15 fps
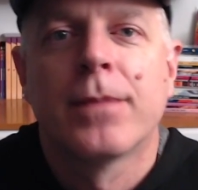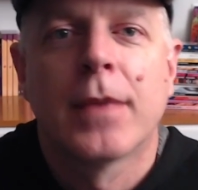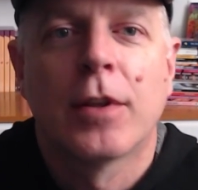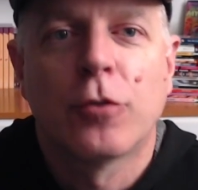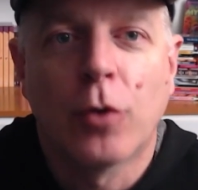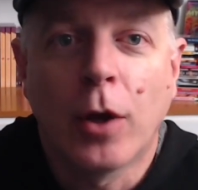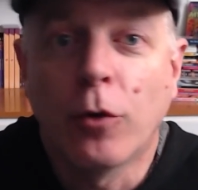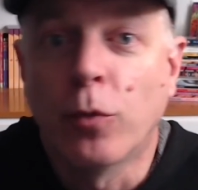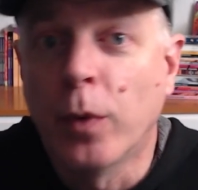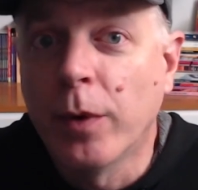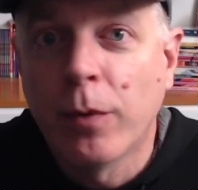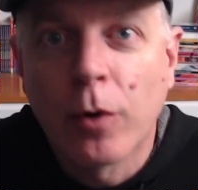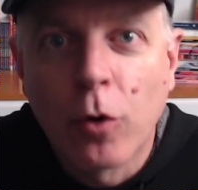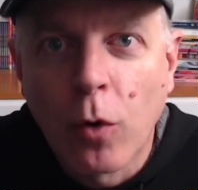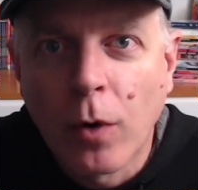So I'd re
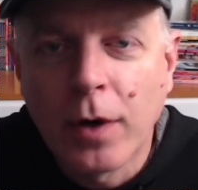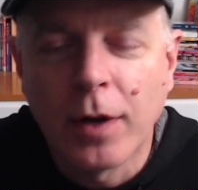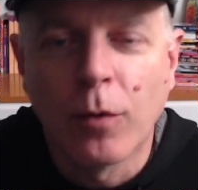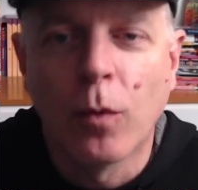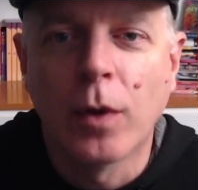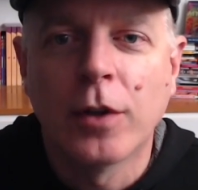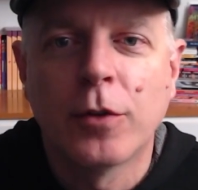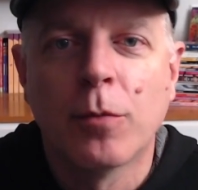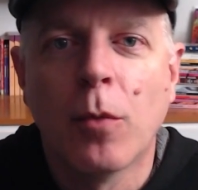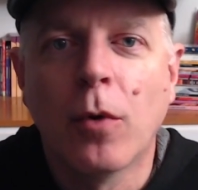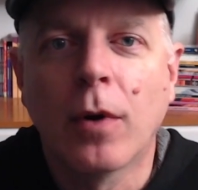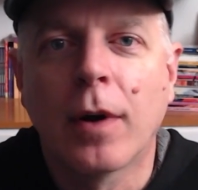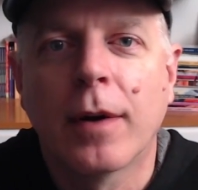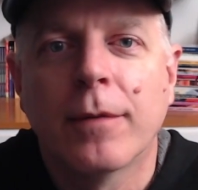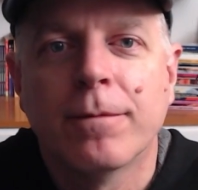record it once
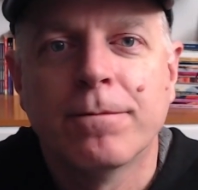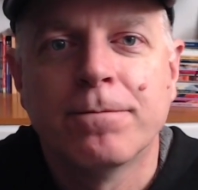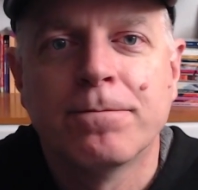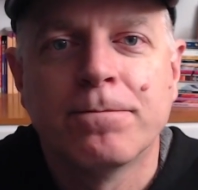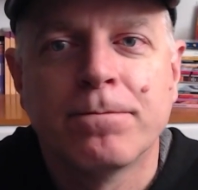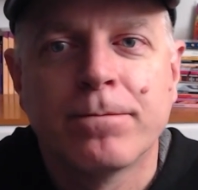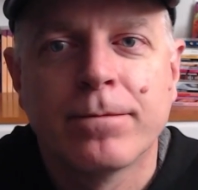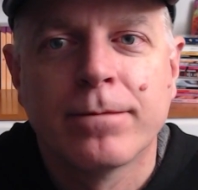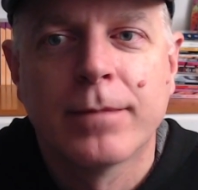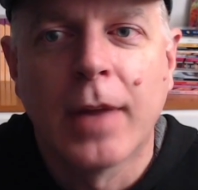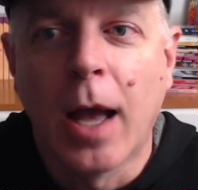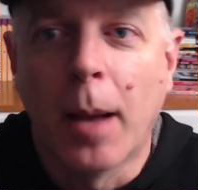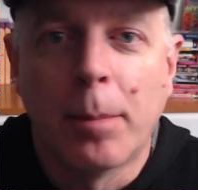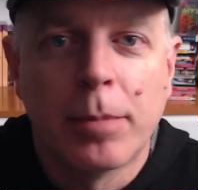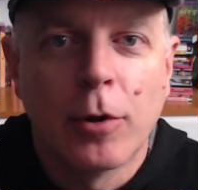more,
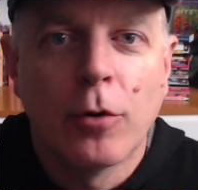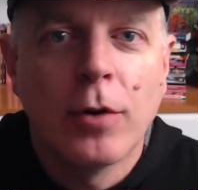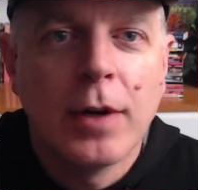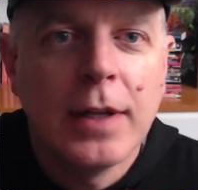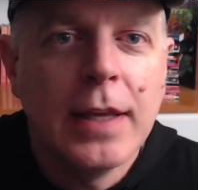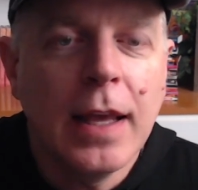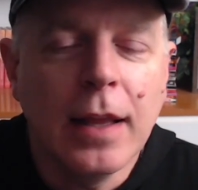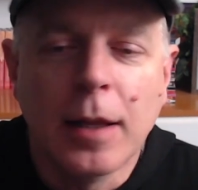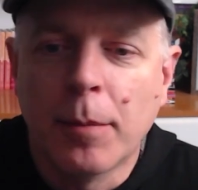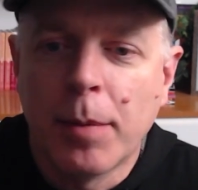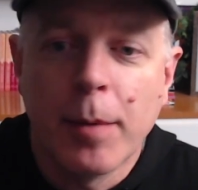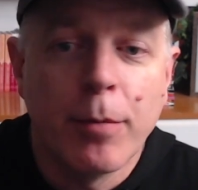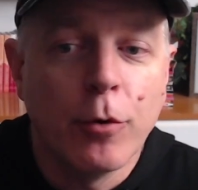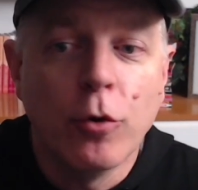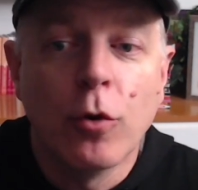upload it again. The
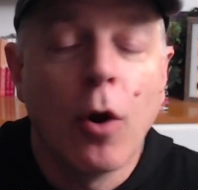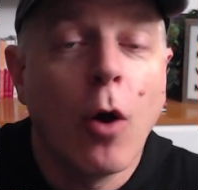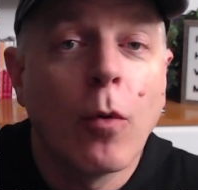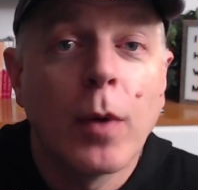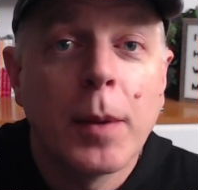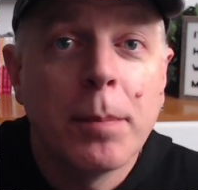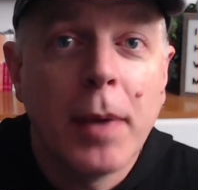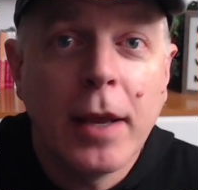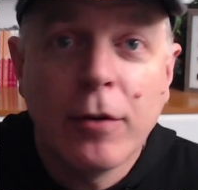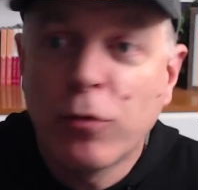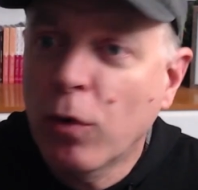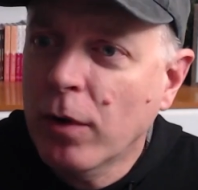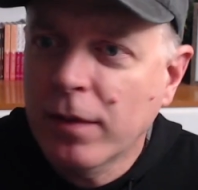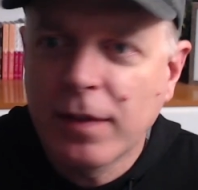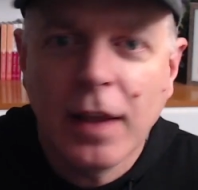people who'd already paid
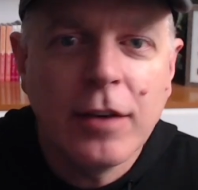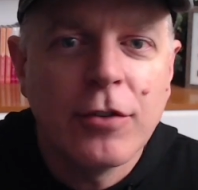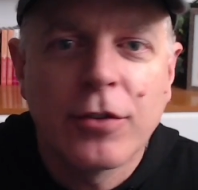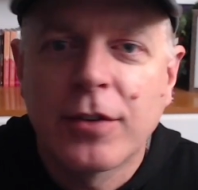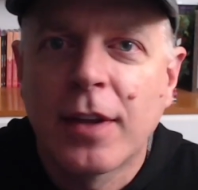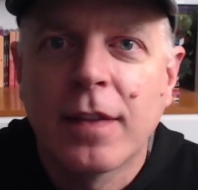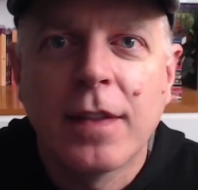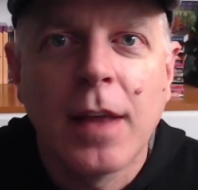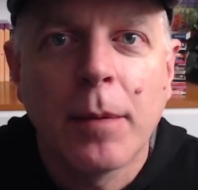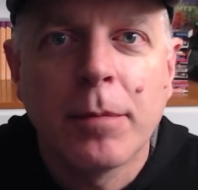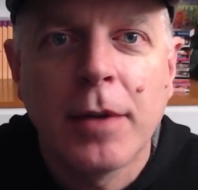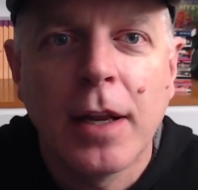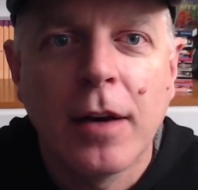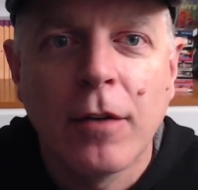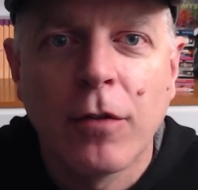for it, they just get the
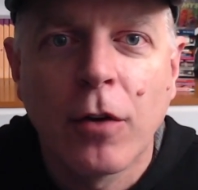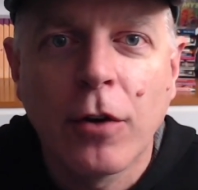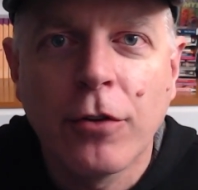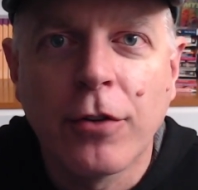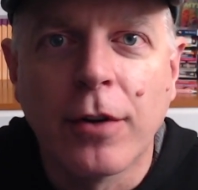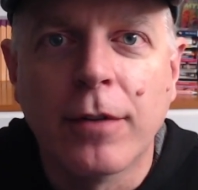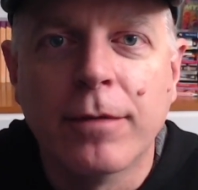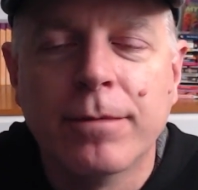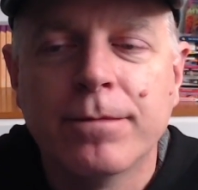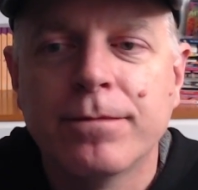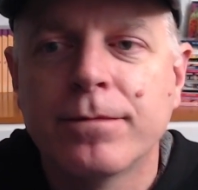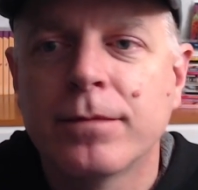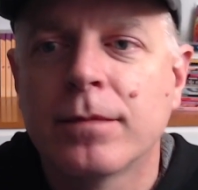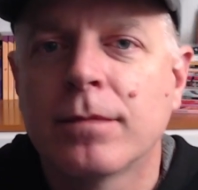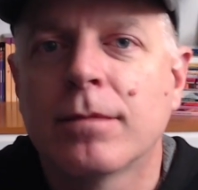updated version.
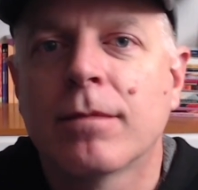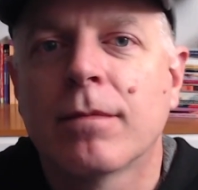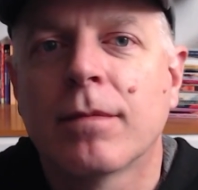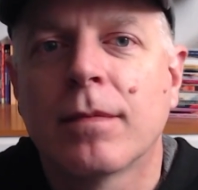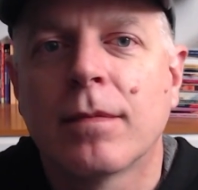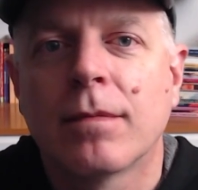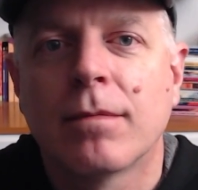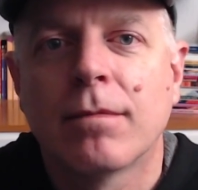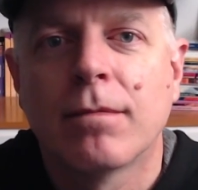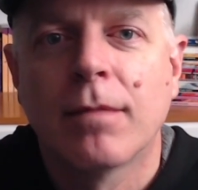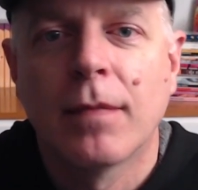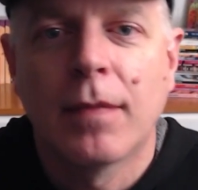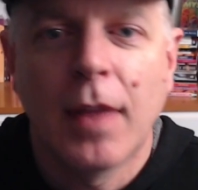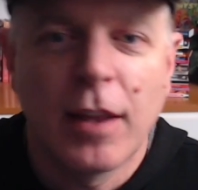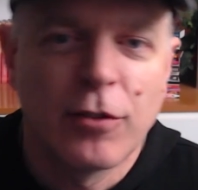
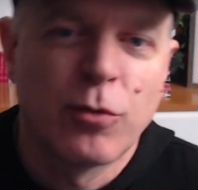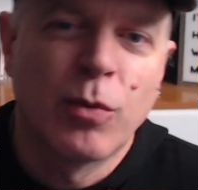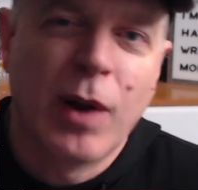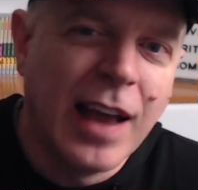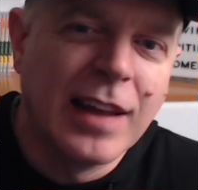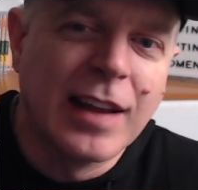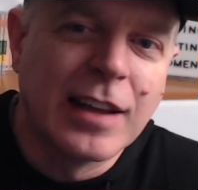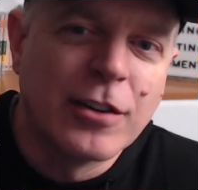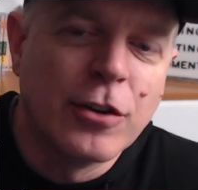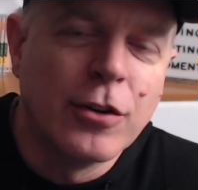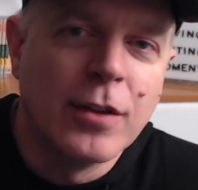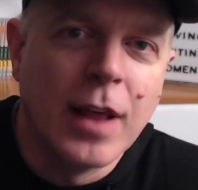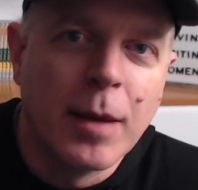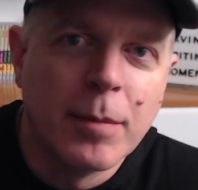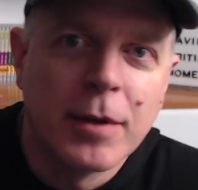That's what I like to
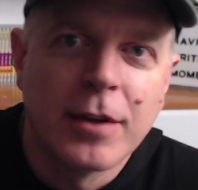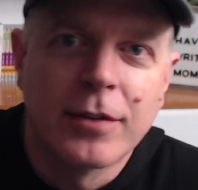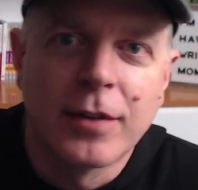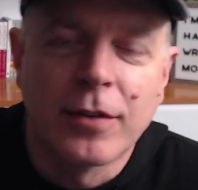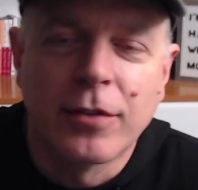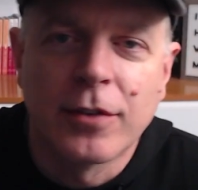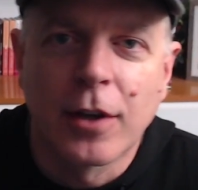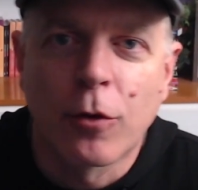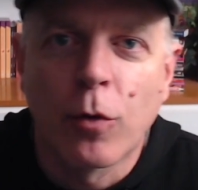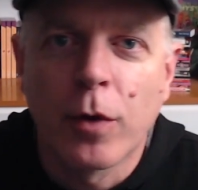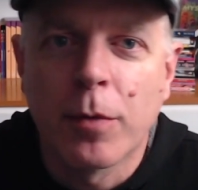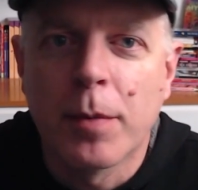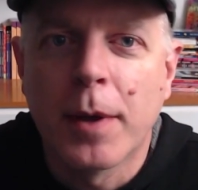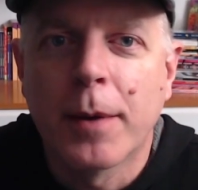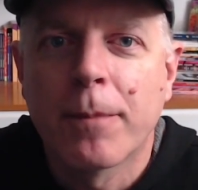do that because they stuck
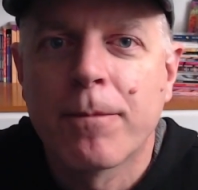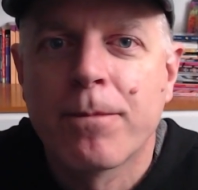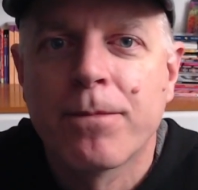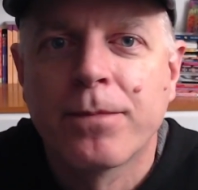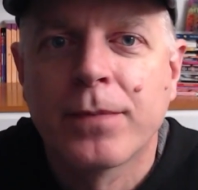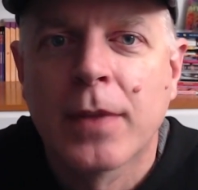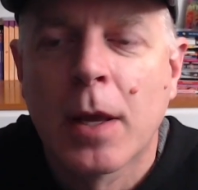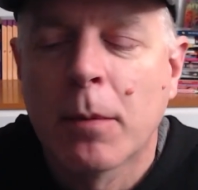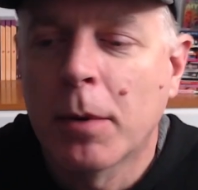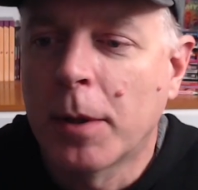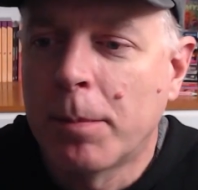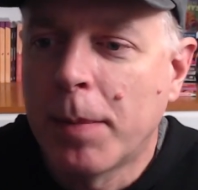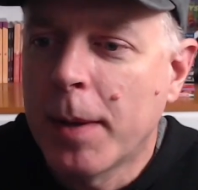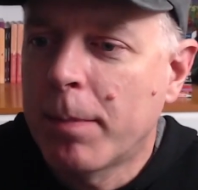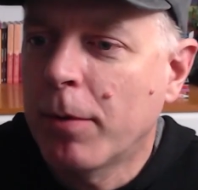with me. But
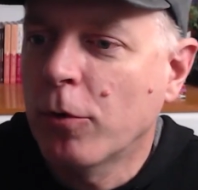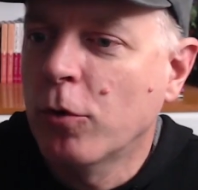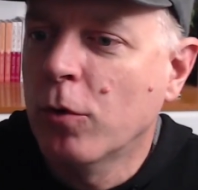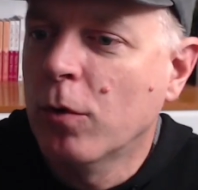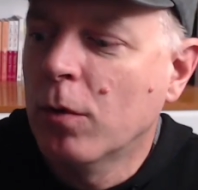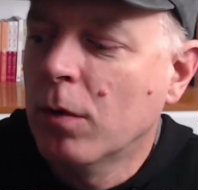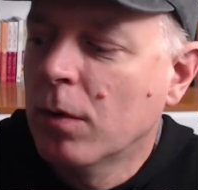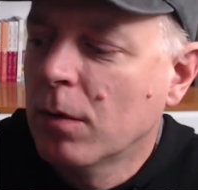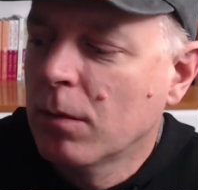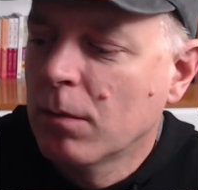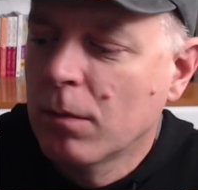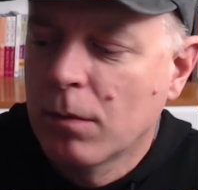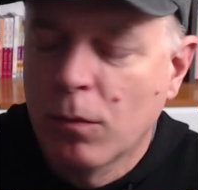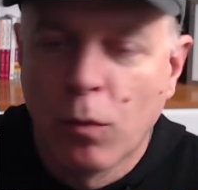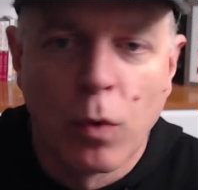the people who
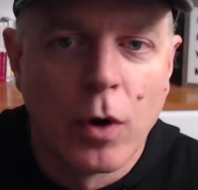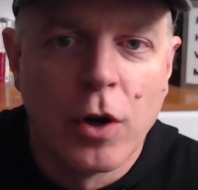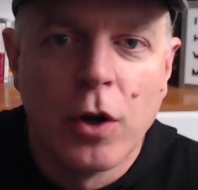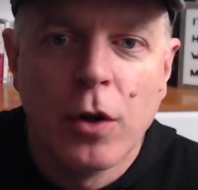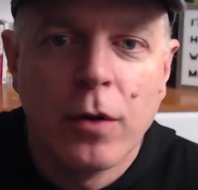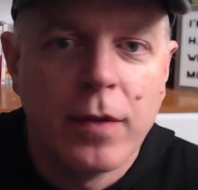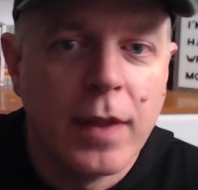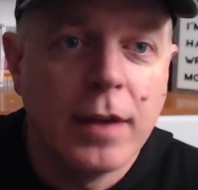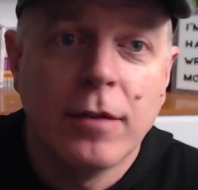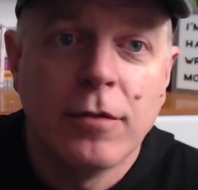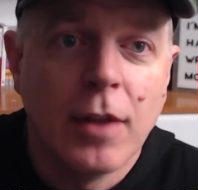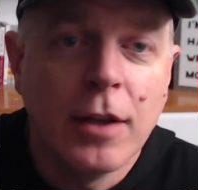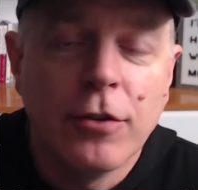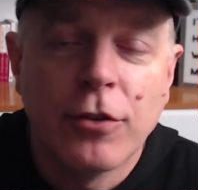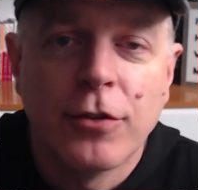were new, they
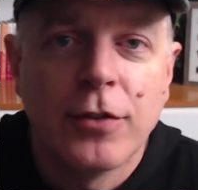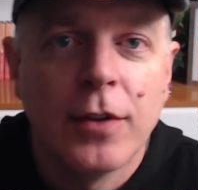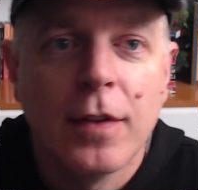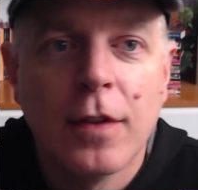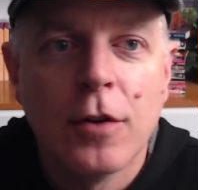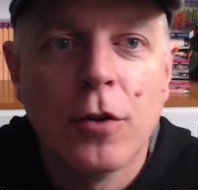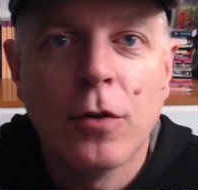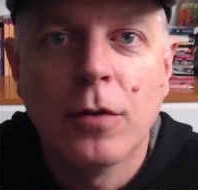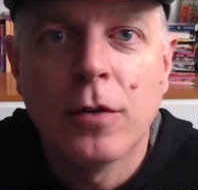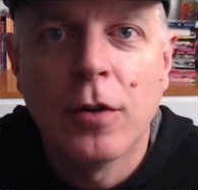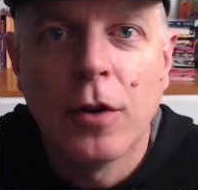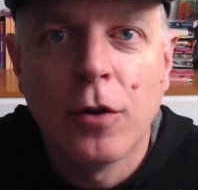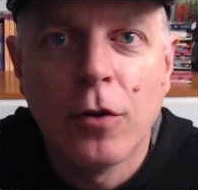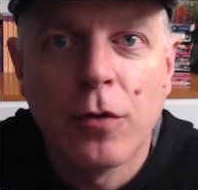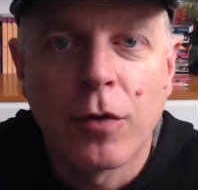they just see the new
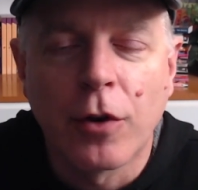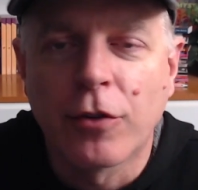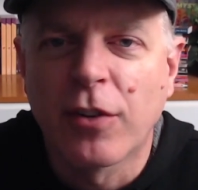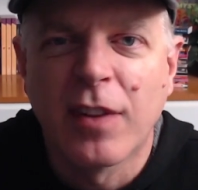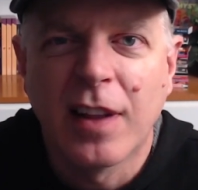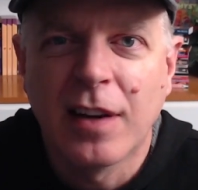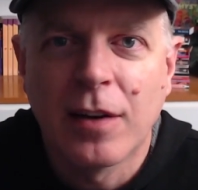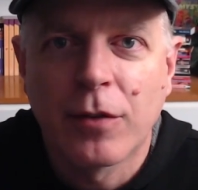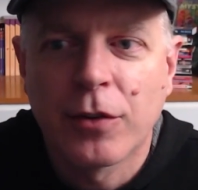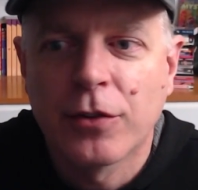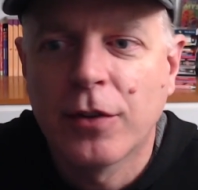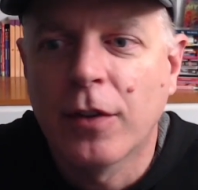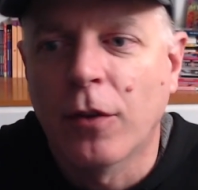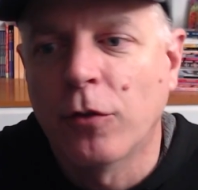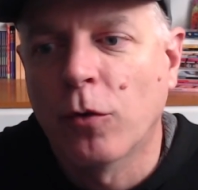the new version. They'd never
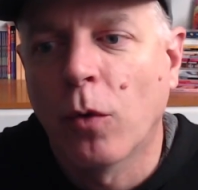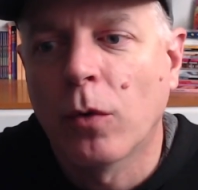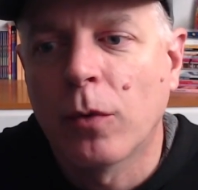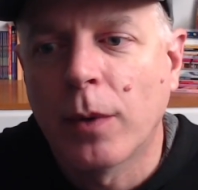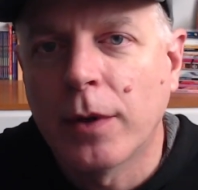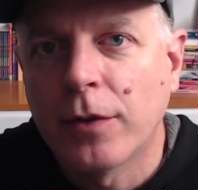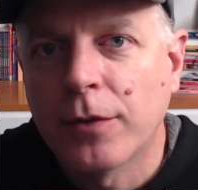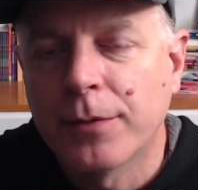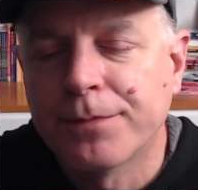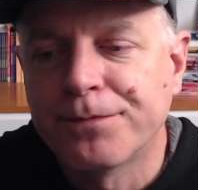see those old ones.